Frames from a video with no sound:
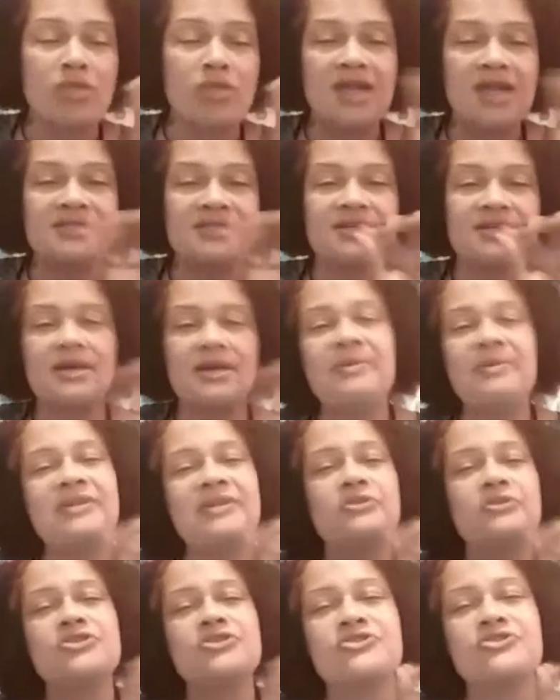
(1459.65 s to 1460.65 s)
It can be a
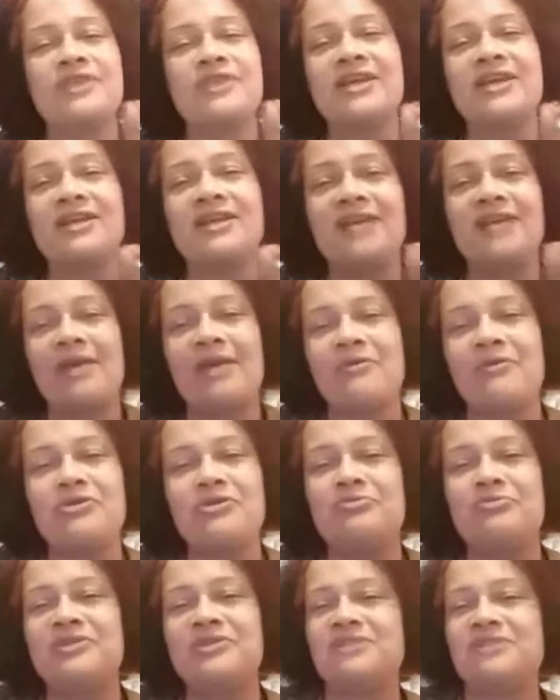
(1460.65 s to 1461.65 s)
little stringy, like when you
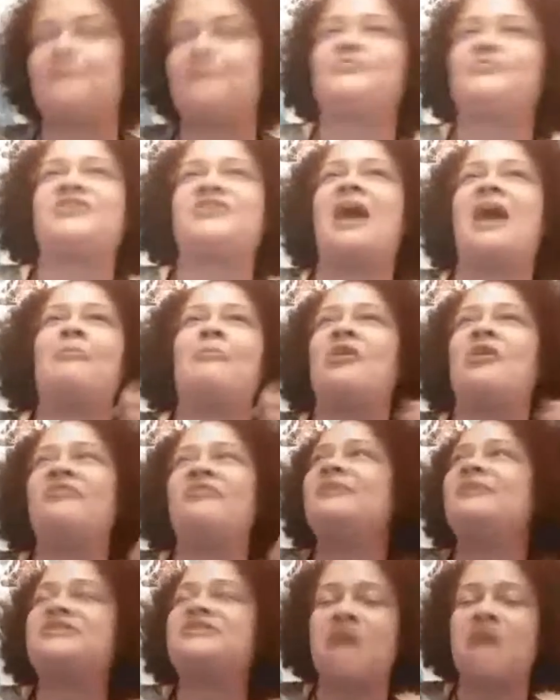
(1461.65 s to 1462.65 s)
just chop off
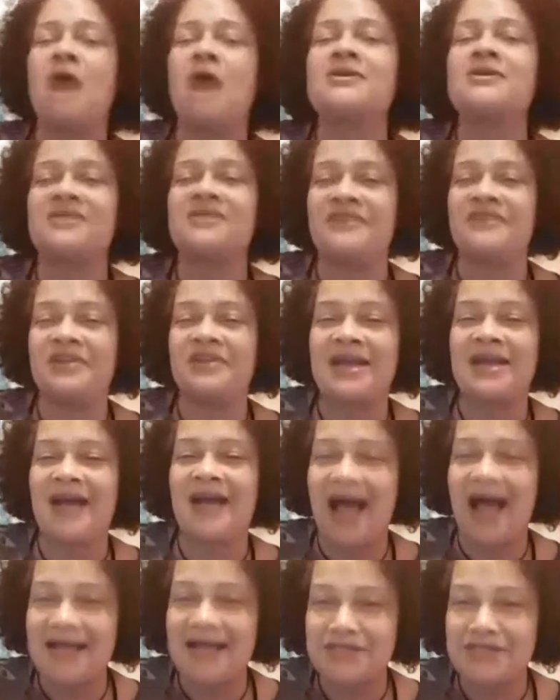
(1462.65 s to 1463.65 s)
big chunks of it, like
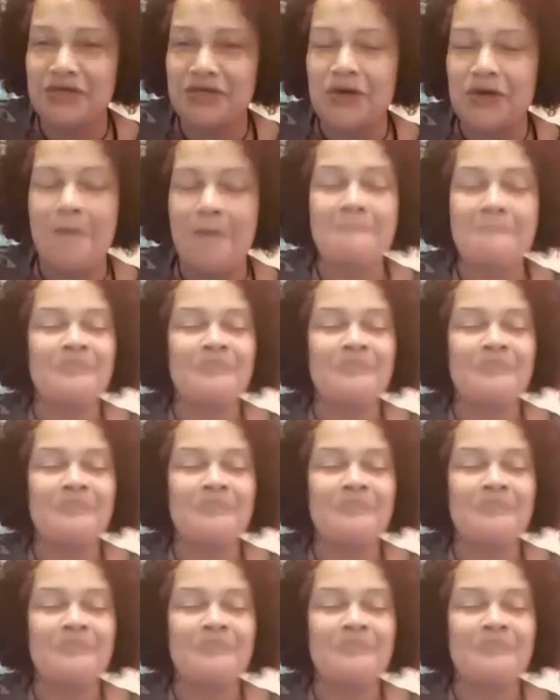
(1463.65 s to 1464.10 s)
I do.